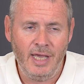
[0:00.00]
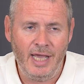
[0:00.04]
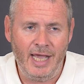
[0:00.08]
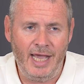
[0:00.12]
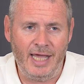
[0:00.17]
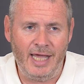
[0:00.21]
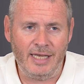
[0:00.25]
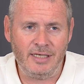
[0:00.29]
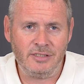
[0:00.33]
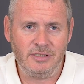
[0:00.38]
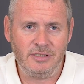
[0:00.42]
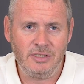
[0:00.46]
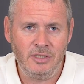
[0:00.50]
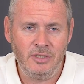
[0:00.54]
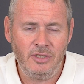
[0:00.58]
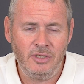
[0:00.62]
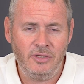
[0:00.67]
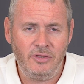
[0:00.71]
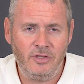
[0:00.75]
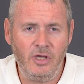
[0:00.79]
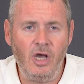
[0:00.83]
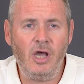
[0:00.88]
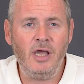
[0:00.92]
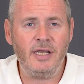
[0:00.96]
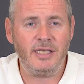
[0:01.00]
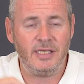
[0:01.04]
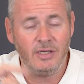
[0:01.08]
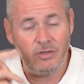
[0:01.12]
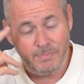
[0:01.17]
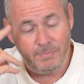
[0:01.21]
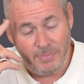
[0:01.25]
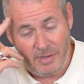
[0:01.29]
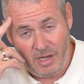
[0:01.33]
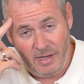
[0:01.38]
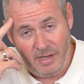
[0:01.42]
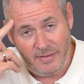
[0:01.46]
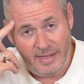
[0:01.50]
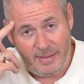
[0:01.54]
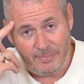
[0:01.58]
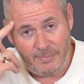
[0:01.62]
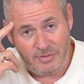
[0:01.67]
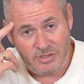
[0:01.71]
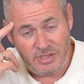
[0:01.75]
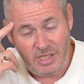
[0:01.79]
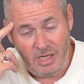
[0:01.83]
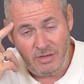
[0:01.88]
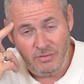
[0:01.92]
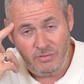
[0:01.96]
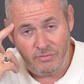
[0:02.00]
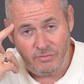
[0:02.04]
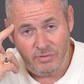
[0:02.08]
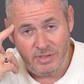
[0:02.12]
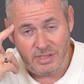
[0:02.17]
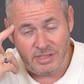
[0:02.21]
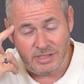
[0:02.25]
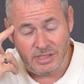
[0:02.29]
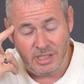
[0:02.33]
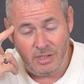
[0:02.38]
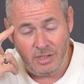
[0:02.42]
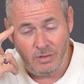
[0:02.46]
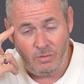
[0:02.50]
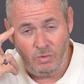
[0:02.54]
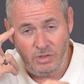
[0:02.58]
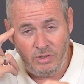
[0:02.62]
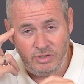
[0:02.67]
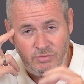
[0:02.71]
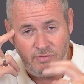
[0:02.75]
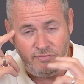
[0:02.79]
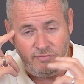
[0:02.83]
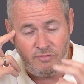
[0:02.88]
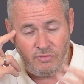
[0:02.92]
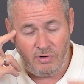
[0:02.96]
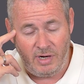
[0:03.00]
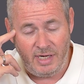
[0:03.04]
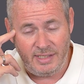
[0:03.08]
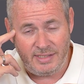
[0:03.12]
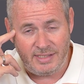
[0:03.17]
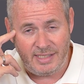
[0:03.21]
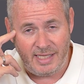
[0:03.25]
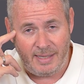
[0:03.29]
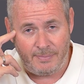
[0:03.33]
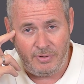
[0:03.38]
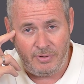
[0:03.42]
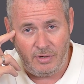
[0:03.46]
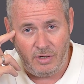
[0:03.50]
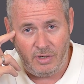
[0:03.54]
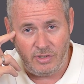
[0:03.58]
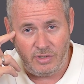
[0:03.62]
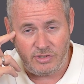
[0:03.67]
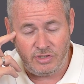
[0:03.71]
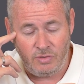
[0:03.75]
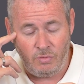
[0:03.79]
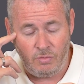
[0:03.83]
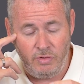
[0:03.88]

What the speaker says: And the idea behind that persona is that once we've created that person,